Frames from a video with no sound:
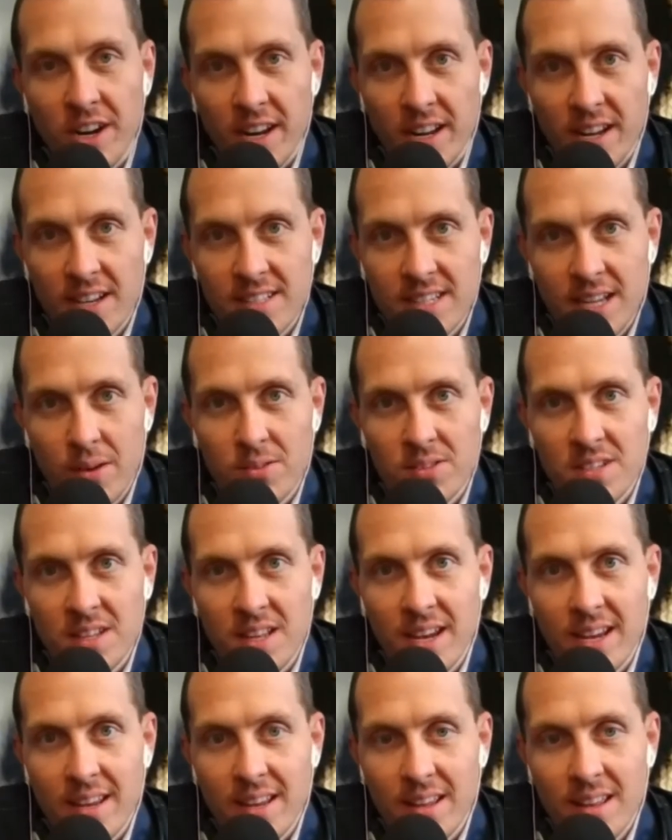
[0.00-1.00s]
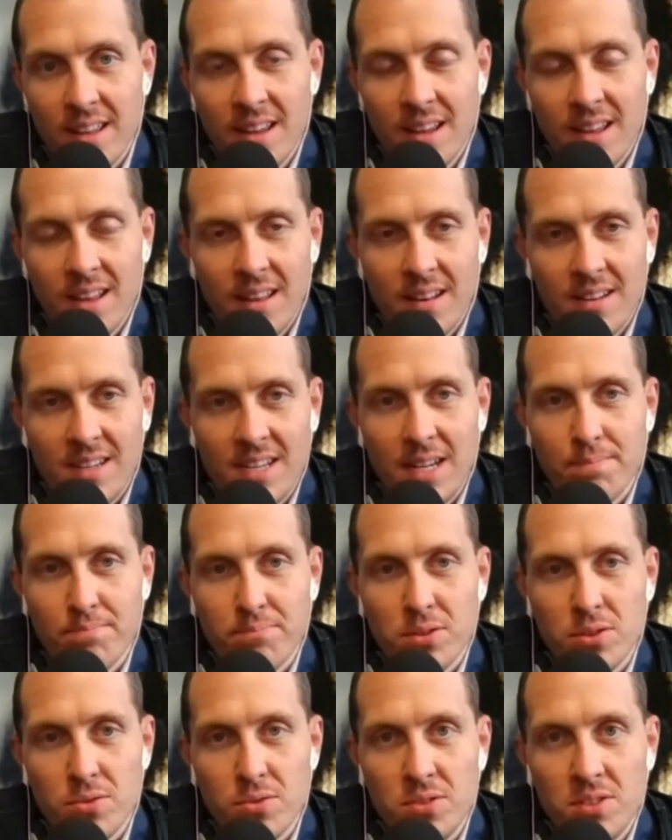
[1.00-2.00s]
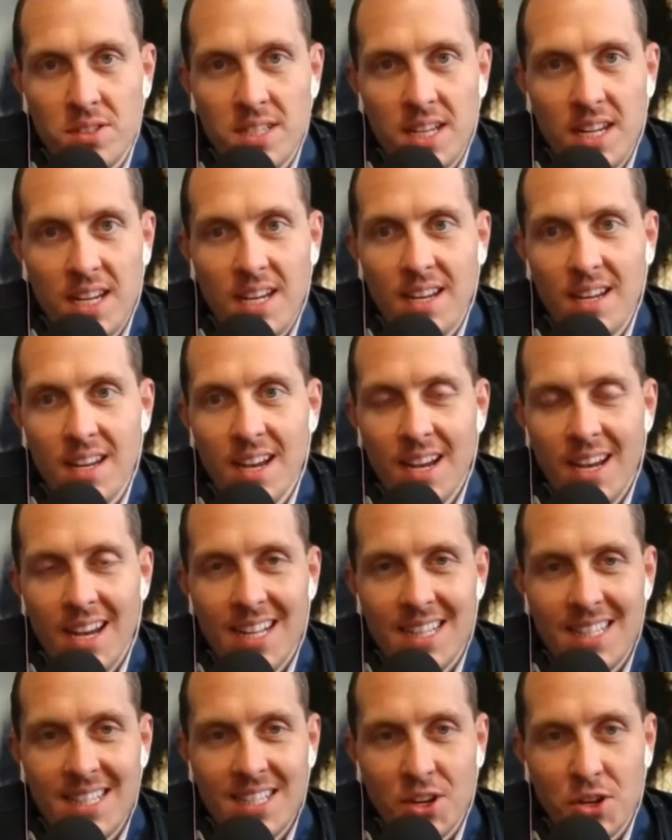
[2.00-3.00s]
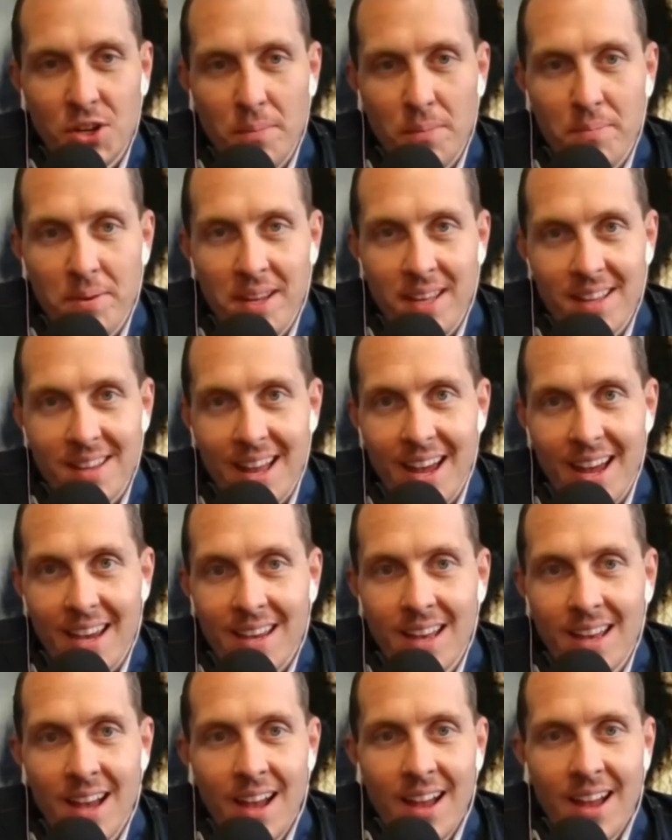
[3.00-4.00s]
because I was like, Deep Blue Sea, it's gonna be like